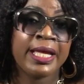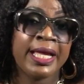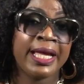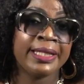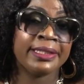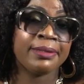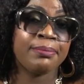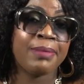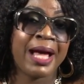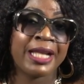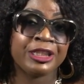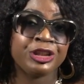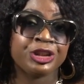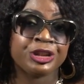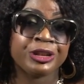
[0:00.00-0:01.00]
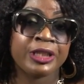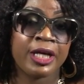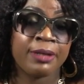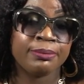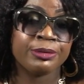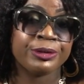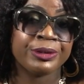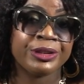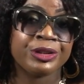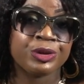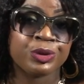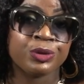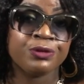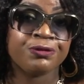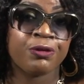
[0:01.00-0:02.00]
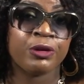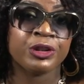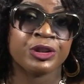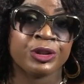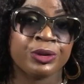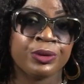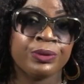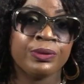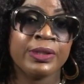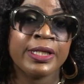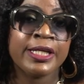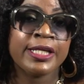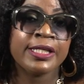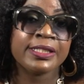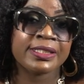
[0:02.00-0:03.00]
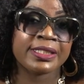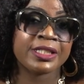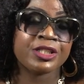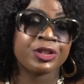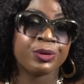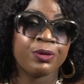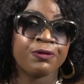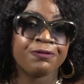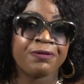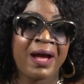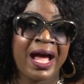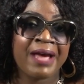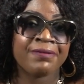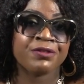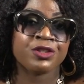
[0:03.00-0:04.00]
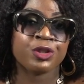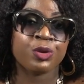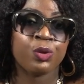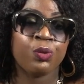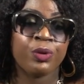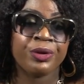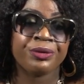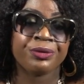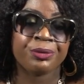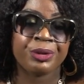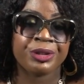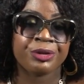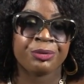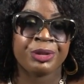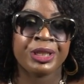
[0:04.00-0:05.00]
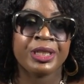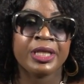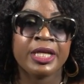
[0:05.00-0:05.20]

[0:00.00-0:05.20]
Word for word: And the manager number is 240-605-0133.